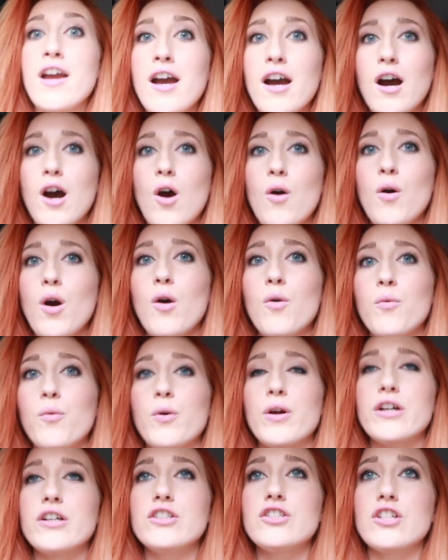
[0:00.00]
Now
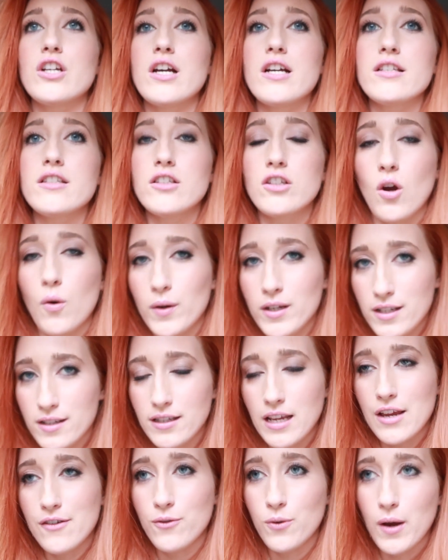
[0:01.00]
we're just going to
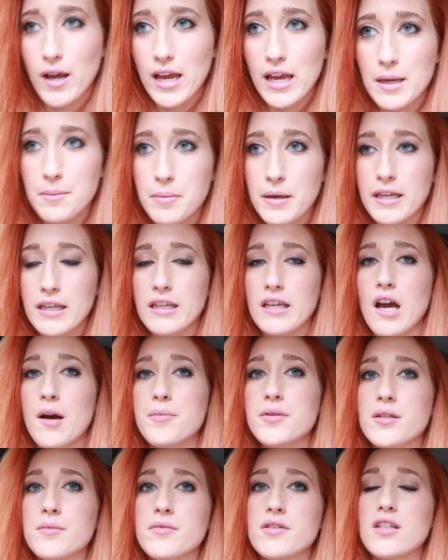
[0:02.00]
Safeway, picking
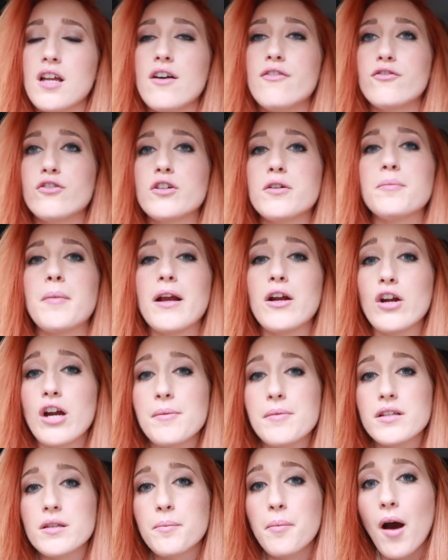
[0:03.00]
up some stuff for my
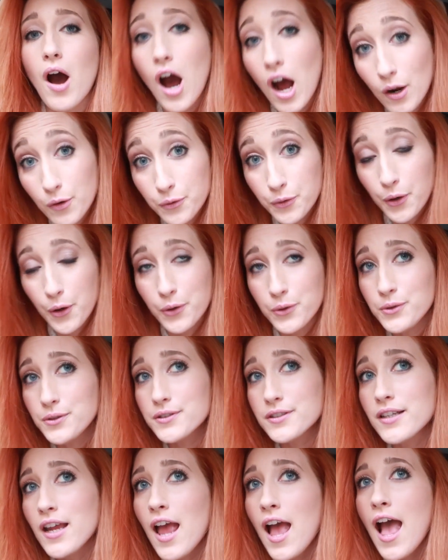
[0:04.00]
grandma's pot
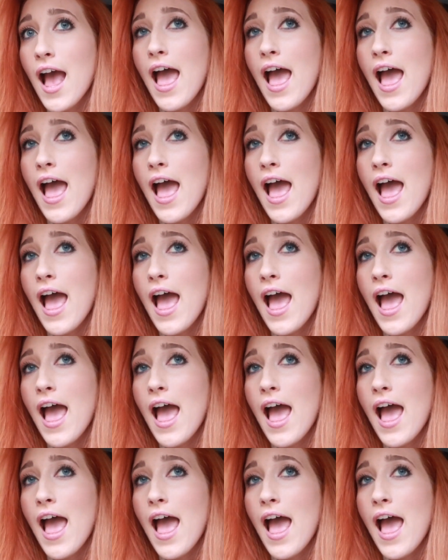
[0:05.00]
roast.